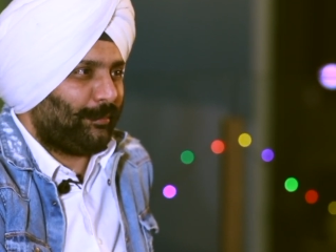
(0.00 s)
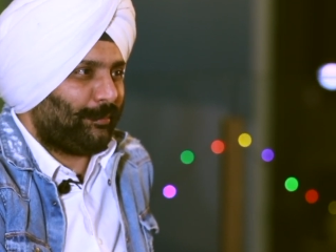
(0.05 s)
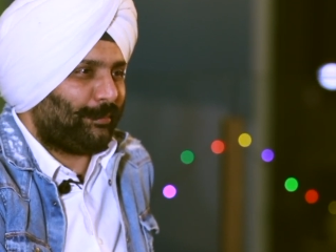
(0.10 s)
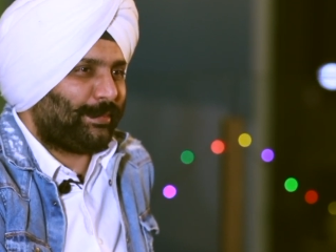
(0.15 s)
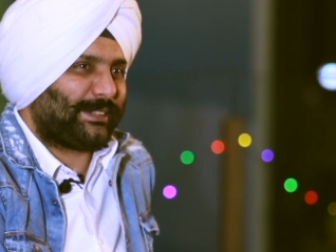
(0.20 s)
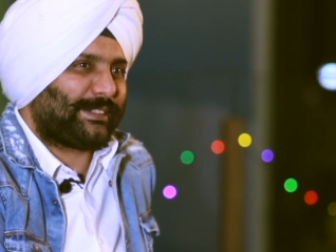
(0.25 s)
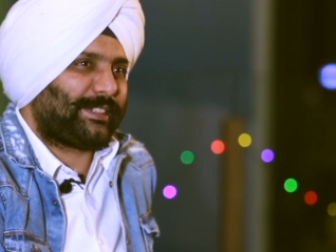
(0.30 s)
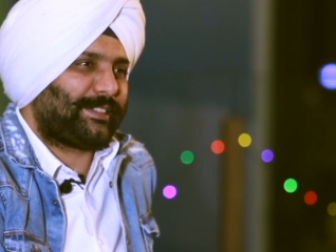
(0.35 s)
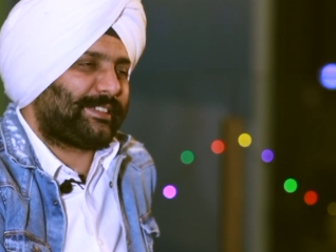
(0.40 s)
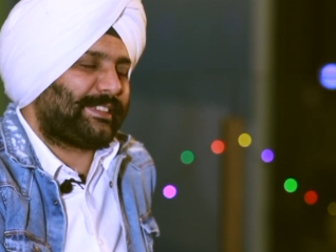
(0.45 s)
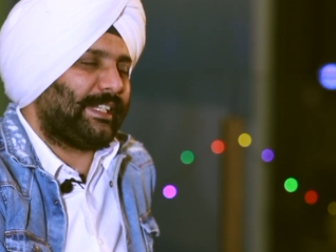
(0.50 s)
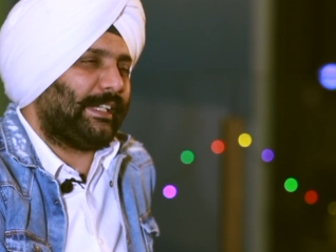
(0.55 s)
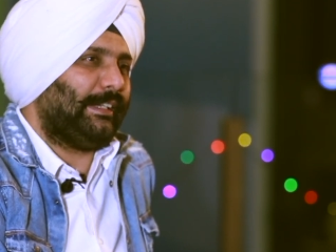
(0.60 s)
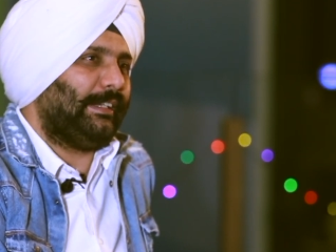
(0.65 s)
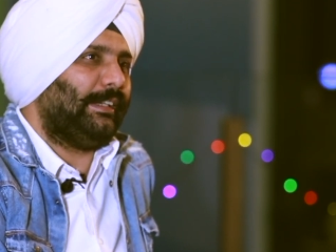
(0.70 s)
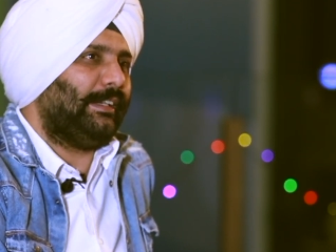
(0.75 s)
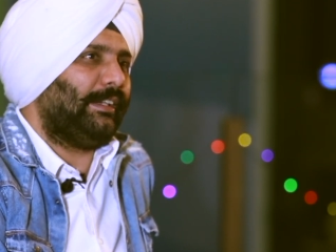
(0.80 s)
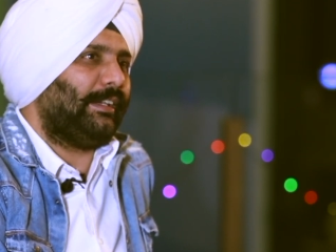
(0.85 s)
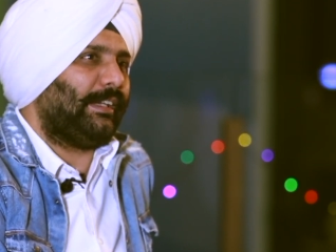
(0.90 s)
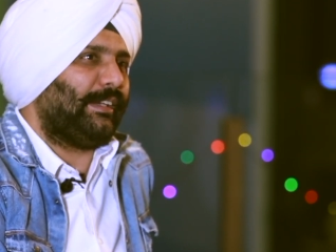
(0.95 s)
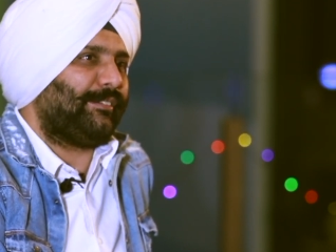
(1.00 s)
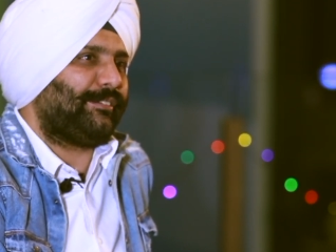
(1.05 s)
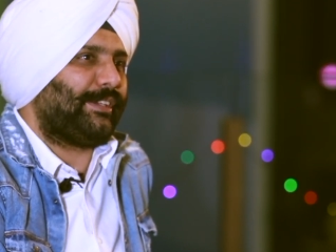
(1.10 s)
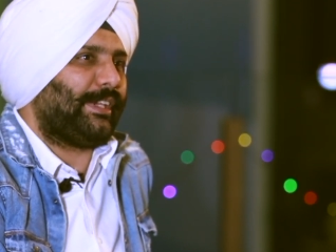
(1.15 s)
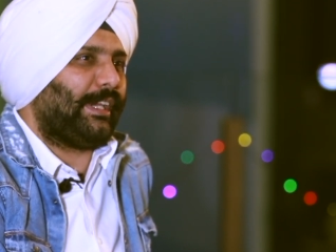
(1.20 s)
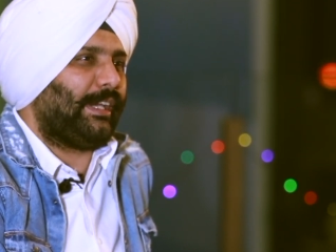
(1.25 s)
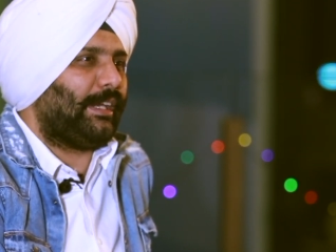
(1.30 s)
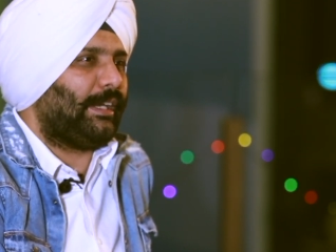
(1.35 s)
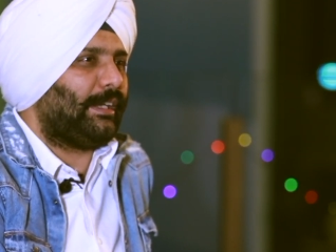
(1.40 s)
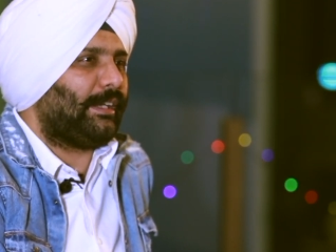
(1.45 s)
but still if
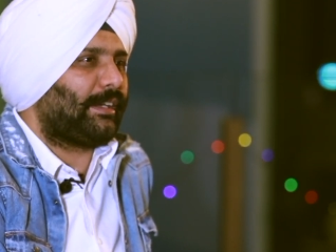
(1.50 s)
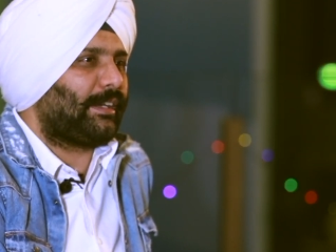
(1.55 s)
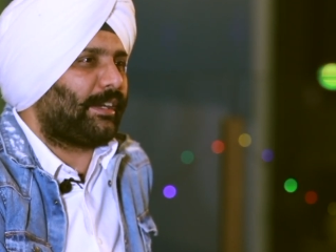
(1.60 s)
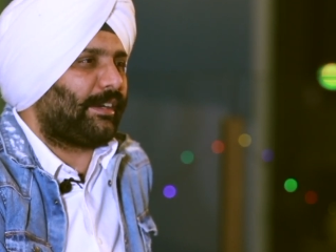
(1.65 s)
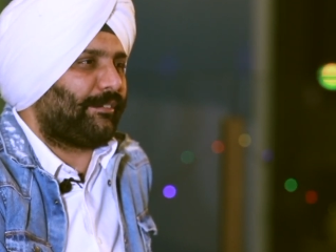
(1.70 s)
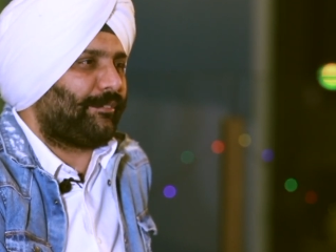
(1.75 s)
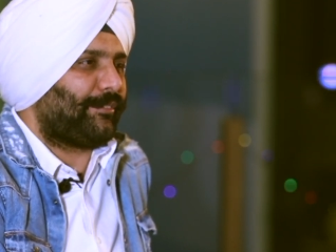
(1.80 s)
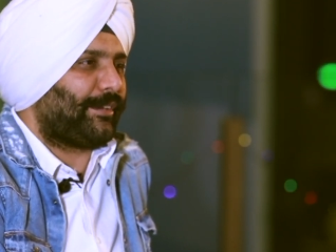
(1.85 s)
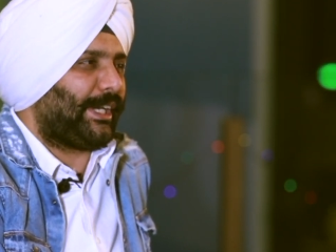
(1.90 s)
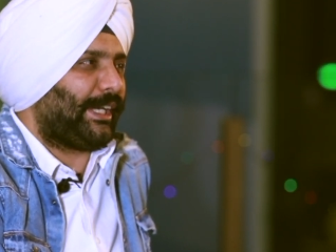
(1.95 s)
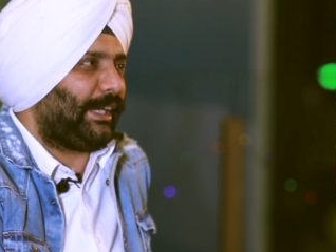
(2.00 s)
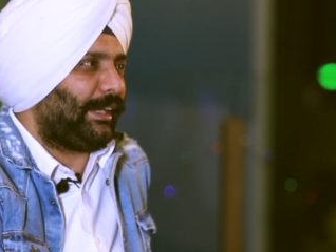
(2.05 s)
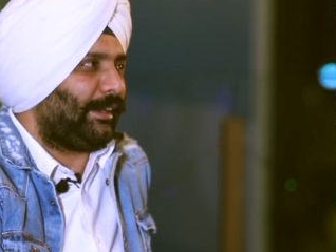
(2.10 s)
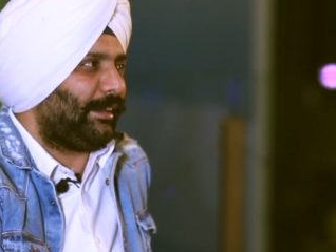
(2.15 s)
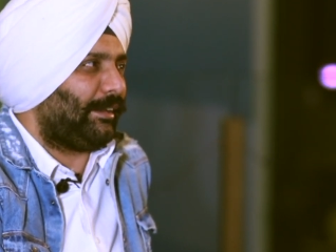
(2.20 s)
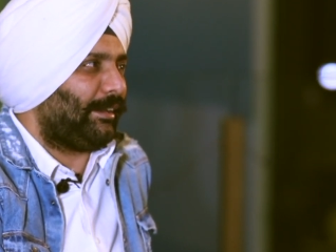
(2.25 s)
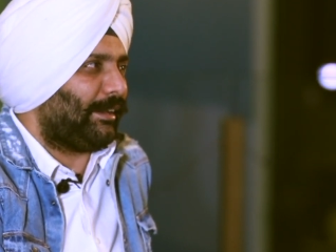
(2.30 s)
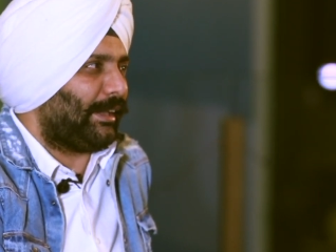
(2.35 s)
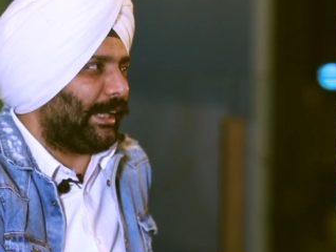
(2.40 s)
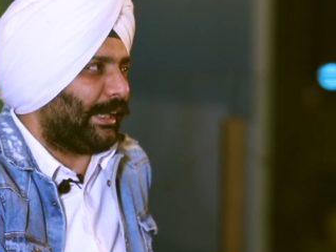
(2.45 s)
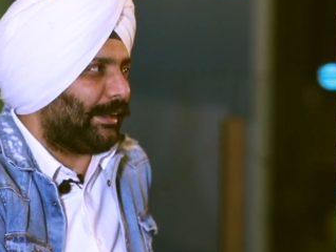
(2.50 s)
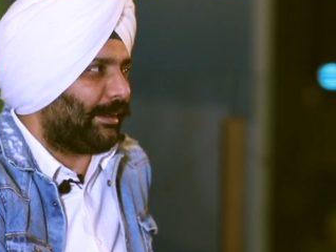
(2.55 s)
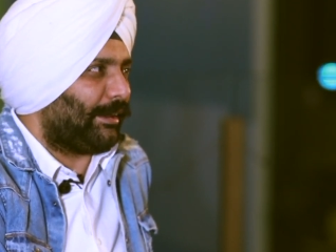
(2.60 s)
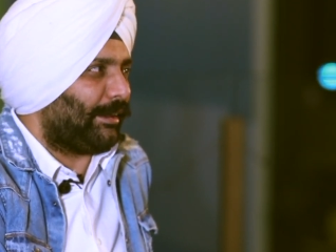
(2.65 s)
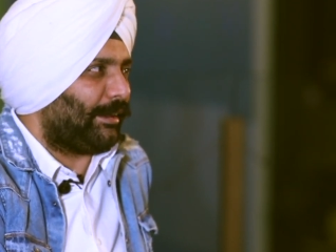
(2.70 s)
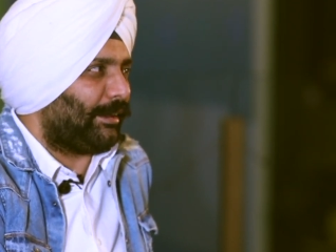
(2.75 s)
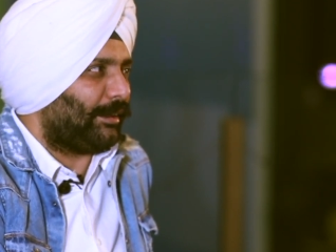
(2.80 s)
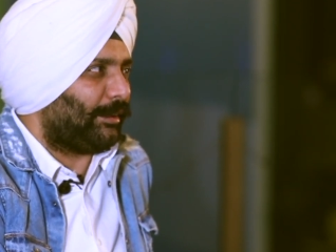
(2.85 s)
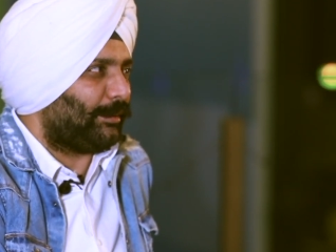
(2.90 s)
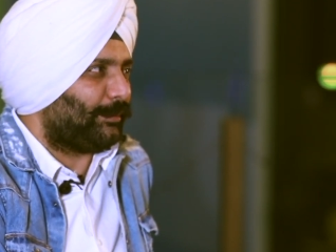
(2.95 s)
they covering like
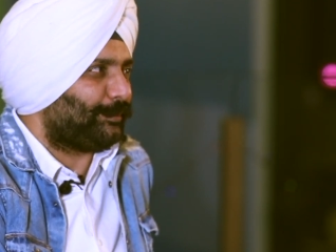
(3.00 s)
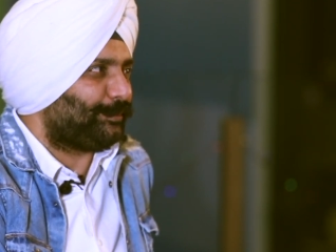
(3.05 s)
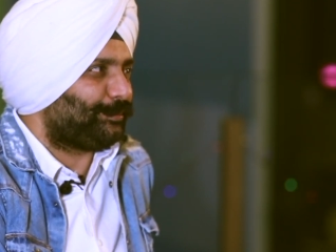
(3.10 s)
the